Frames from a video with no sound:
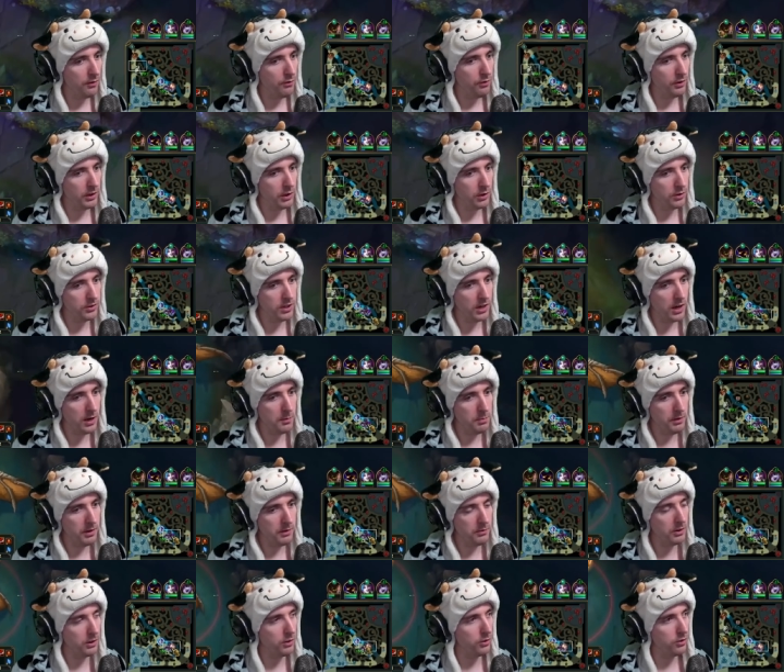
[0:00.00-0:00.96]
if we go top
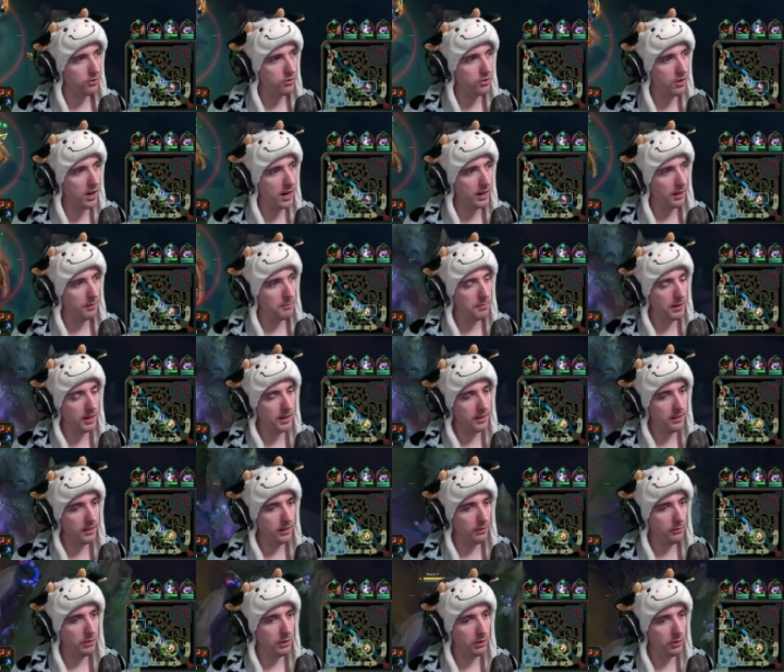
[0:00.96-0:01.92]
lane, we lose Dragon, but I
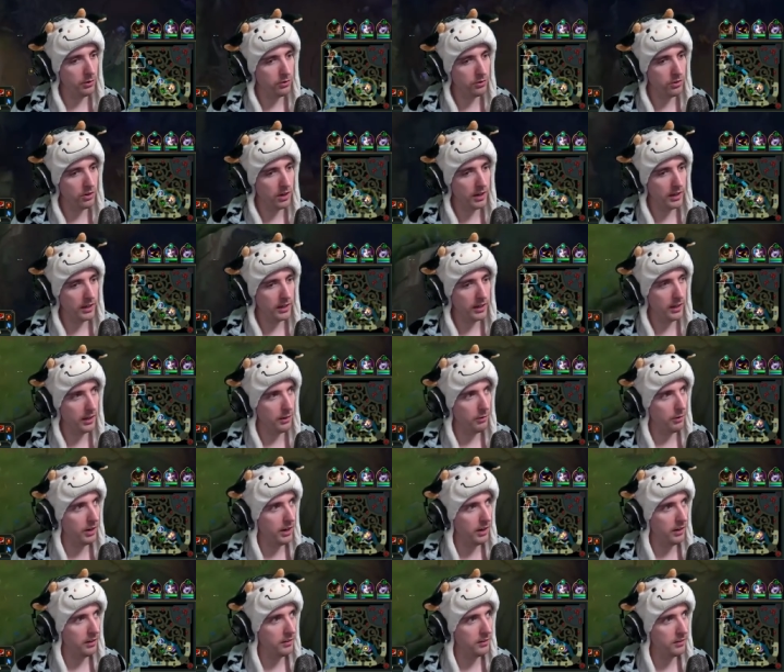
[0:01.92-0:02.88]
think we lose Dragon
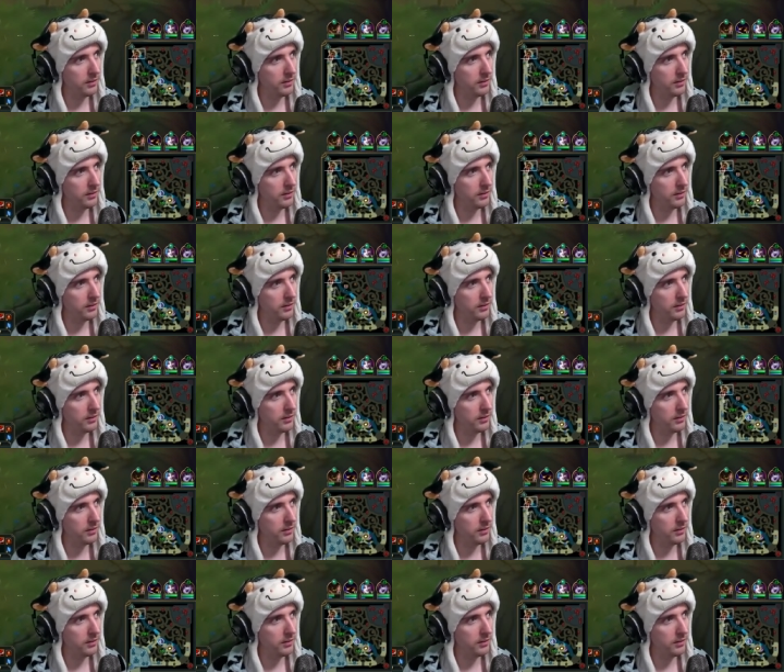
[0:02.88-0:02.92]
anyway.